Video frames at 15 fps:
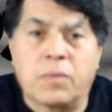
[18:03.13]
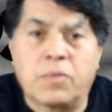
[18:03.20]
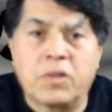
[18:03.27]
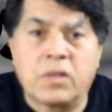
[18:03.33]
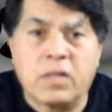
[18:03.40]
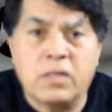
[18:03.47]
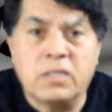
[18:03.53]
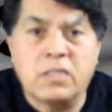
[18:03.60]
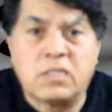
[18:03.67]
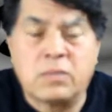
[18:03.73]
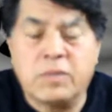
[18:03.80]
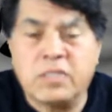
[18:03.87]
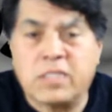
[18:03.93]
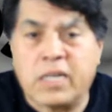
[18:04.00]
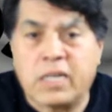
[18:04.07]
something that needs
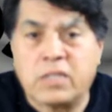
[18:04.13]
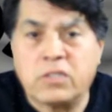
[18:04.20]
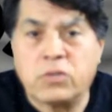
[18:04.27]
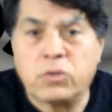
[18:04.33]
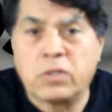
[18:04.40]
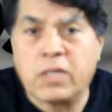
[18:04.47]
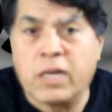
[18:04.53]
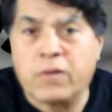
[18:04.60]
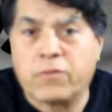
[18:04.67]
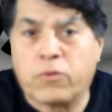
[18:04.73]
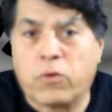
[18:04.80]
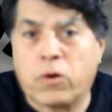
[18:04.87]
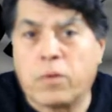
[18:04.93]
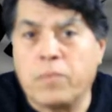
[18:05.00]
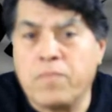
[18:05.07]
to be taken into account
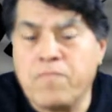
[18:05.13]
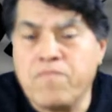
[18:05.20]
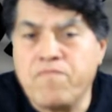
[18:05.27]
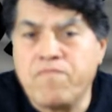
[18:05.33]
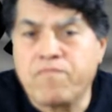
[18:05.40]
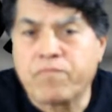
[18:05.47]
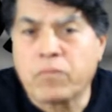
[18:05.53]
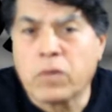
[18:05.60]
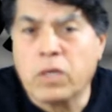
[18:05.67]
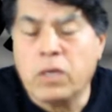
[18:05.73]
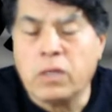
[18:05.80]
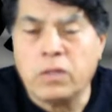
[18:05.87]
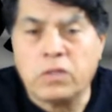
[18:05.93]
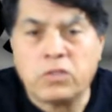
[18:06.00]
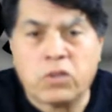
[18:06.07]
for.
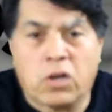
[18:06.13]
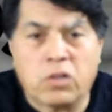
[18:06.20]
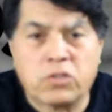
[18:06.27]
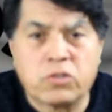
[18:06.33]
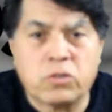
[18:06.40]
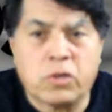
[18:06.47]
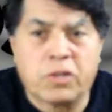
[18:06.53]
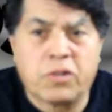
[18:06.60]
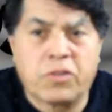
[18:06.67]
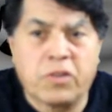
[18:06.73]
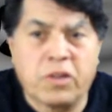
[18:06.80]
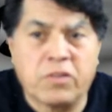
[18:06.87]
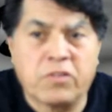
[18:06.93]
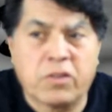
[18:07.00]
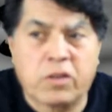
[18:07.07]
There's also other
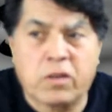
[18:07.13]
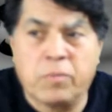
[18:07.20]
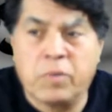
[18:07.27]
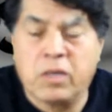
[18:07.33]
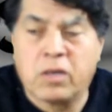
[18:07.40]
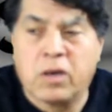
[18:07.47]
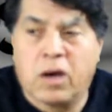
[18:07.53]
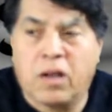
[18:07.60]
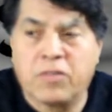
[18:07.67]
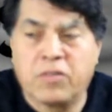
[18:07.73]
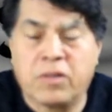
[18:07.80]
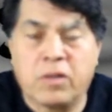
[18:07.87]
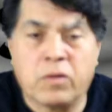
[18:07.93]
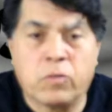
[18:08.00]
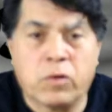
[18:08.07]
things that can be
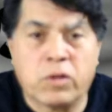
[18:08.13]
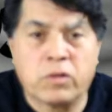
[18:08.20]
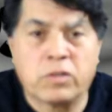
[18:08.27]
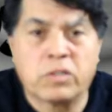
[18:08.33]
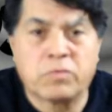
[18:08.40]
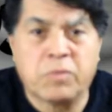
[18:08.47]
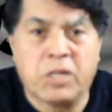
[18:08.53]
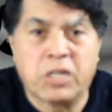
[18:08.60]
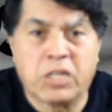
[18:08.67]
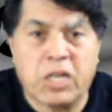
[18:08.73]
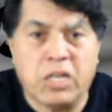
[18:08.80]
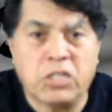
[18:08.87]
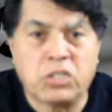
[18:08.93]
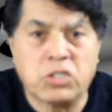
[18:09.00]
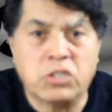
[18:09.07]
causing it, whether it's
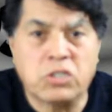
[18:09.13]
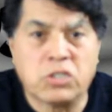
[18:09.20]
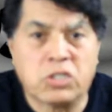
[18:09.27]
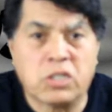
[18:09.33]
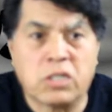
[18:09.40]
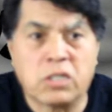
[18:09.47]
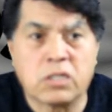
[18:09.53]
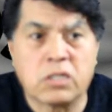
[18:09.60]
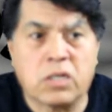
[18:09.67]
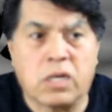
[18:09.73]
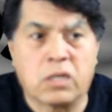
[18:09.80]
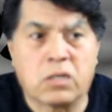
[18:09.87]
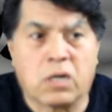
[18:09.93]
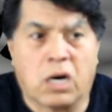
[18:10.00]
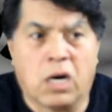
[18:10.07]
medications
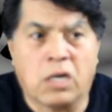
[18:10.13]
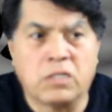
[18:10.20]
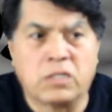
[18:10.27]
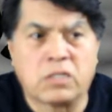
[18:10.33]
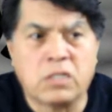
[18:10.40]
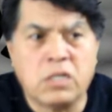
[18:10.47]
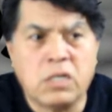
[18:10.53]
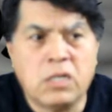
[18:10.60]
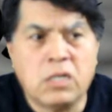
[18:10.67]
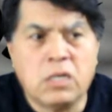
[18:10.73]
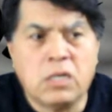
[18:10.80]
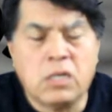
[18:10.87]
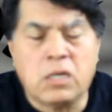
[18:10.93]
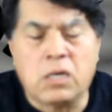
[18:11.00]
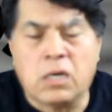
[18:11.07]
that cause
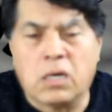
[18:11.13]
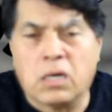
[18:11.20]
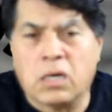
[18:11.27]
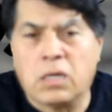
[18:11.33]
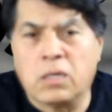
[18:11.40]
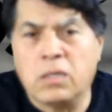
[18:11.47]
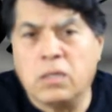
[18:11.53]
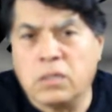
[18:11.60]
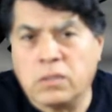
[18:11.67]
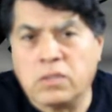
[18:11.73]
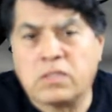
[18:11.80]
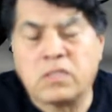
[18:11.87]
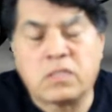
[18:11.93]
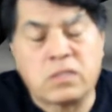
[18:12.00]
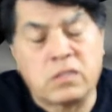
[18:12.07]

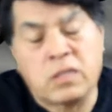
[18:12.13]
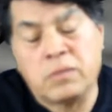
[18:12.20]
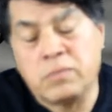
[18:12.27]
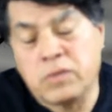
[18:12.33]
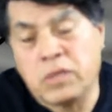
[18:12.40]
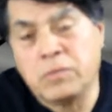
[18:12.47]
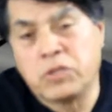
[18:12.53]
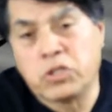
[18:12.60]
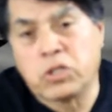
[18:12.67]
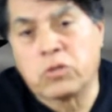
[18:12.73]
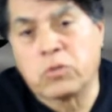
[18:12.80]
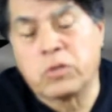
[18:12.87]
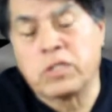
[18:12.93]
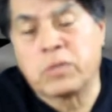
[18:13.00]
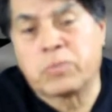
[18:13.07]
illnesses, and that I'm
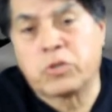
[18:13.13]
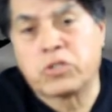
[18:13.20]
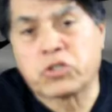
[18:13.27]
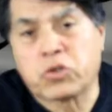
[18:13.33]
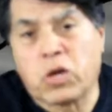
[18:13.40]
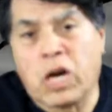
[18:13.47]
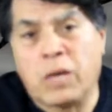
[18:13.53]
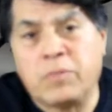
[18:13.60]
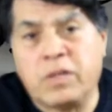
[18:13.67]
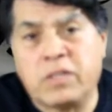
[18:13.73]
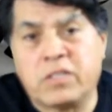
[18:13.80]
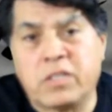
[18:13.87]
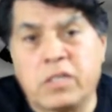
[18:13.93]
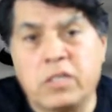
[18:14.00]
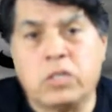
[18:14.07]
sure when they're prescribed
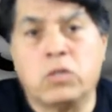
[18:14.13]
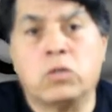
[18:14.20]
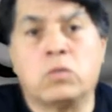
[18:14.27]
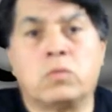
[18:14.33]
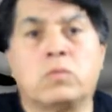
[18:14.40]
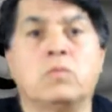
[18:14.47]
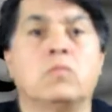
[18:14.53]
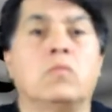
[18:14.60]
they tell you